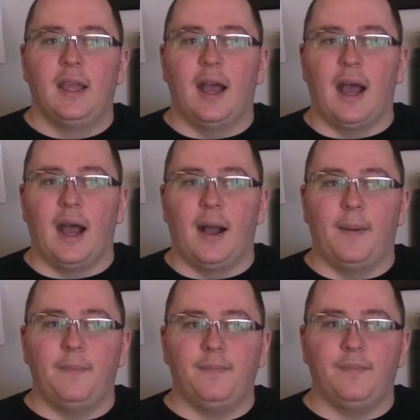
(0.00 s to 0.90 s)

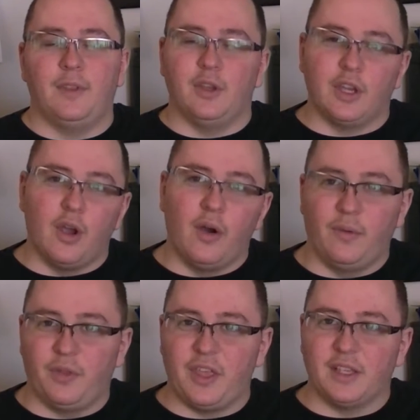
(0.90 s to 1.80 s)
You can go
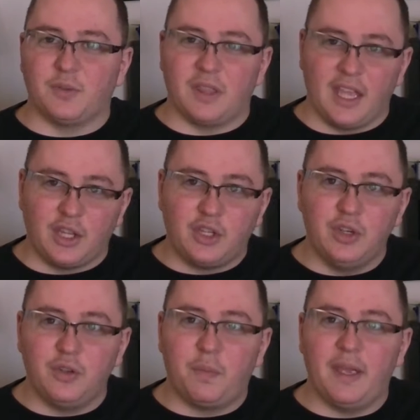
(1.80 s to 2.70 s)
in with things with
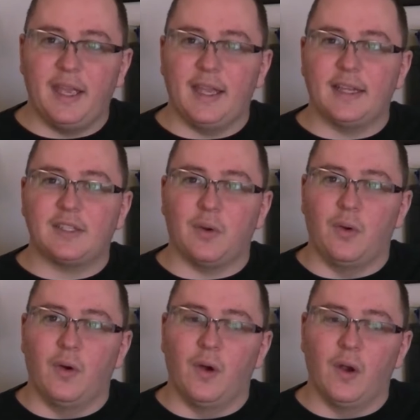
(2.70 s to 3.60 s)
toothpicks,
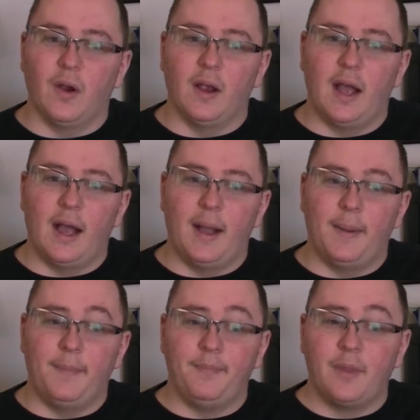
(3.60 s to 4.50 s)
or
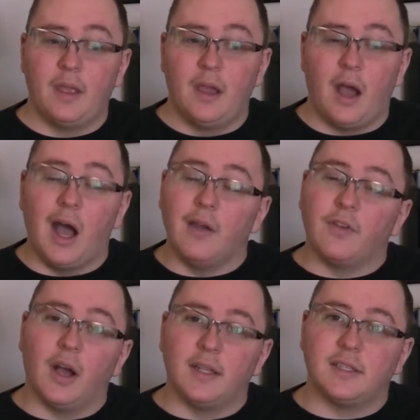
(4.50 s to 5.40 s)

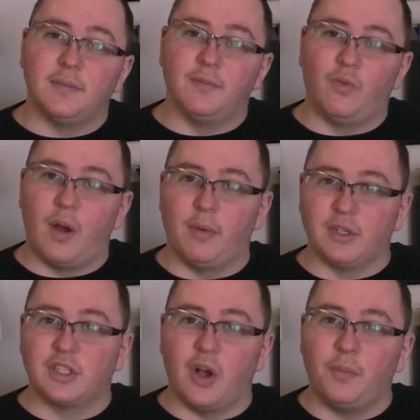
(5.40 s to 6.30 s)
I've got some rubber
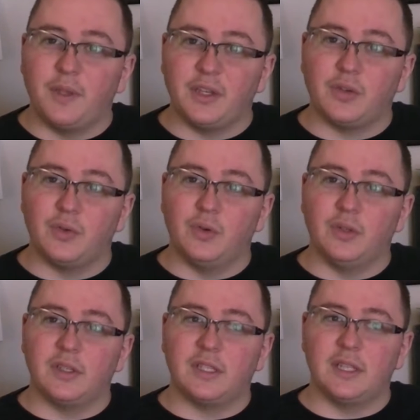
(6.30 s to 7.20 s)
sculpting
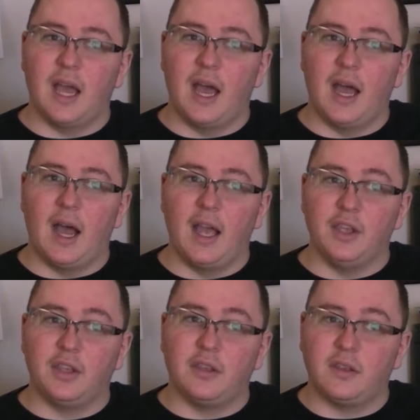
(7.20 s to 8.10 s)
tools.
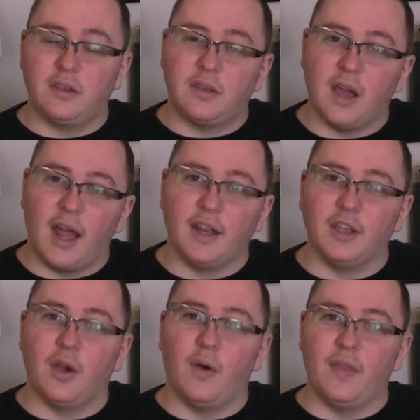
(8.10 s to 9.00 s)
I kind
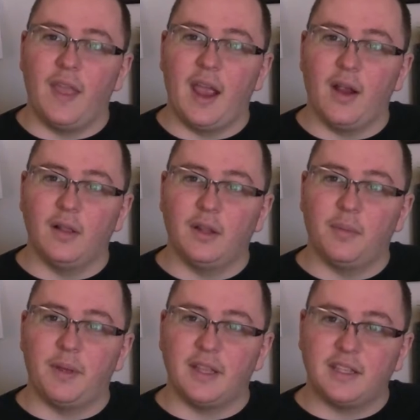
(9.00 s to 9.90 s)
of go in there a
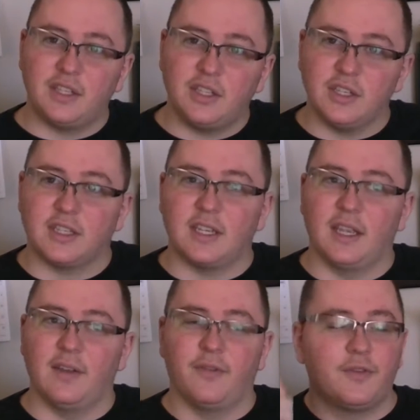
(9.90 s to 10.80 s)
little bit just to
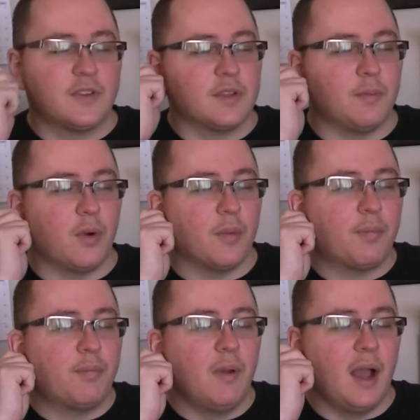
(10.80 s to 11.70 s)
give some more
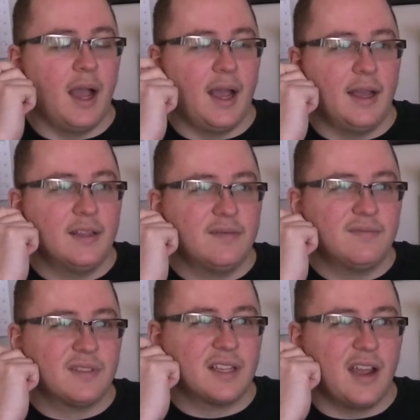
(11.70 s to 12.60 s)

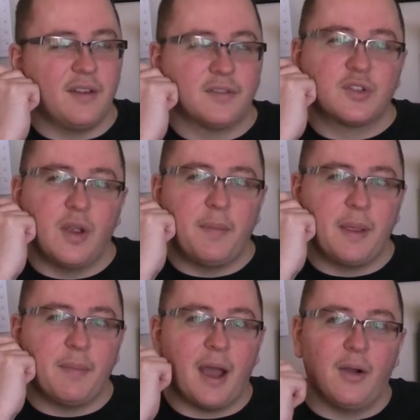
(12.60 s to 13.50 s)
kind of
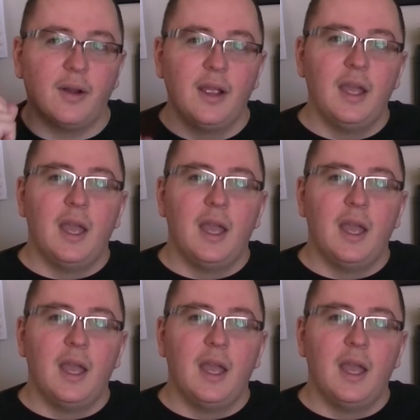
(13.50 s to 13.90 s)
scraping power.